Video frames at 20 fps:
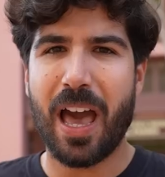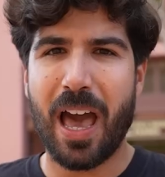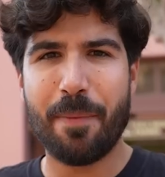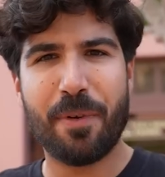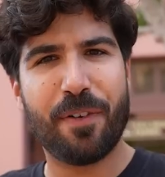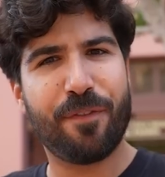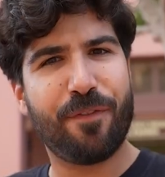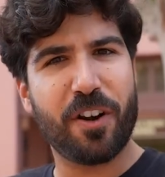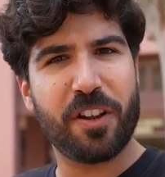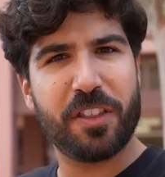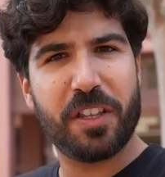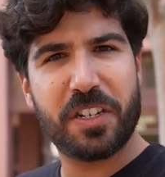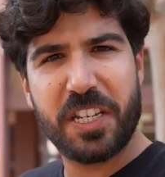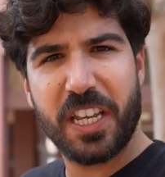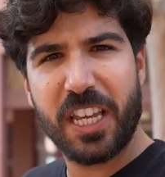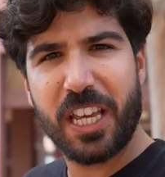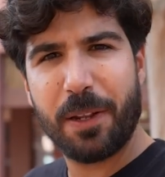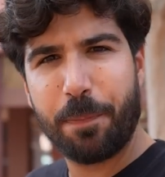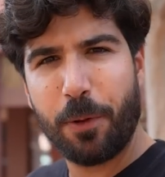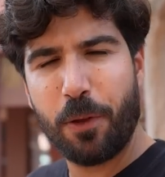I'm in front of the
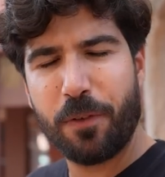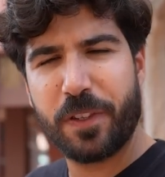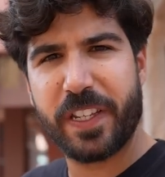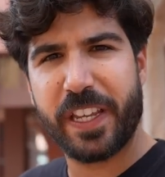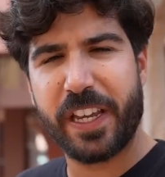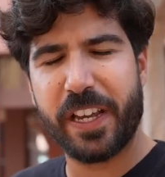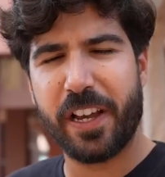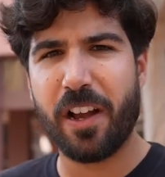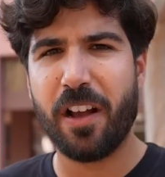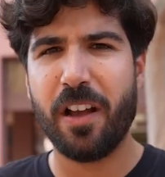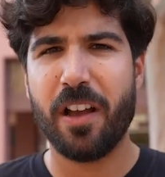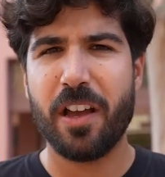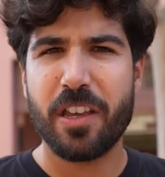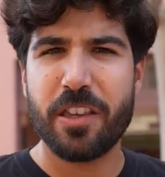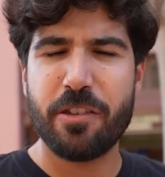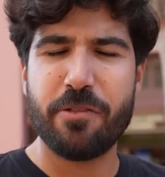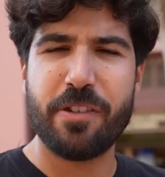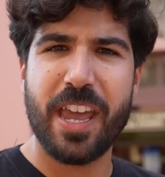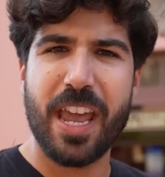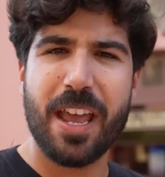ticket booths here.
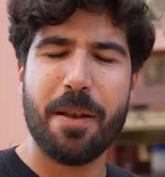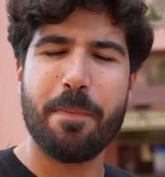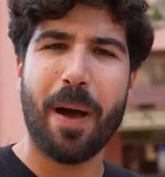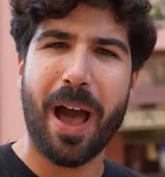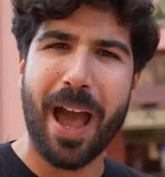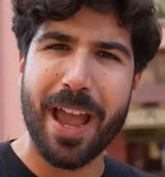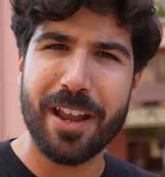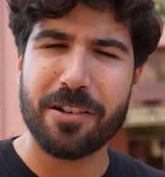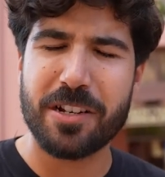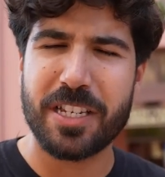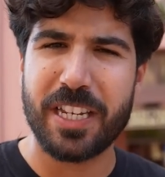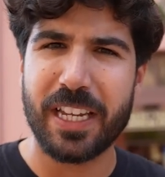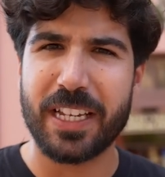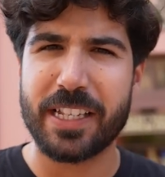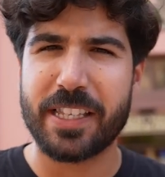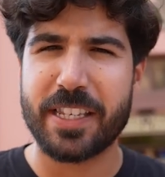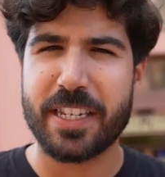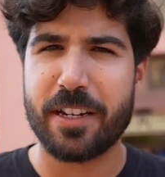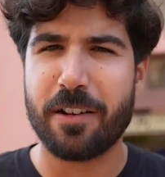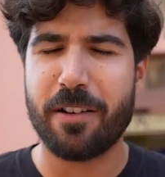You can buy your
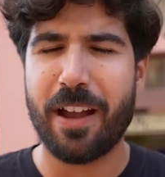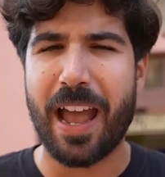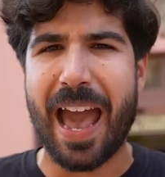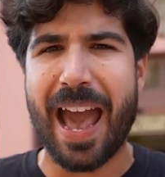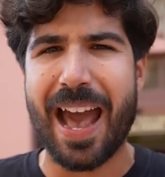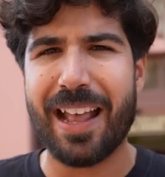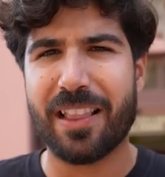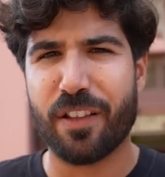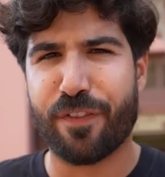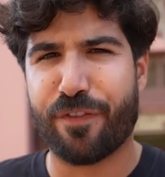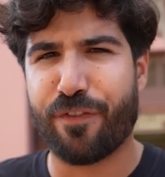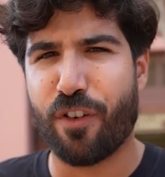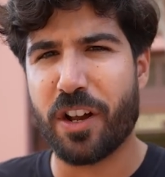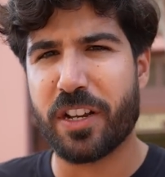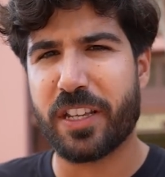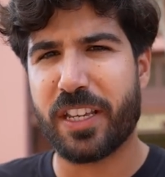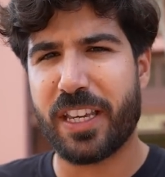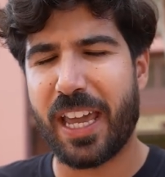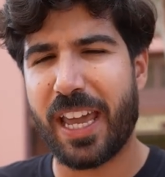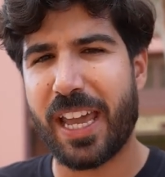tickets here at the
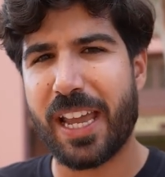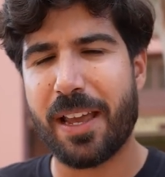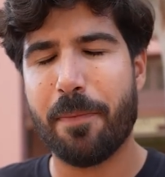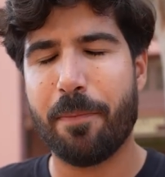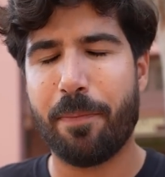front gate,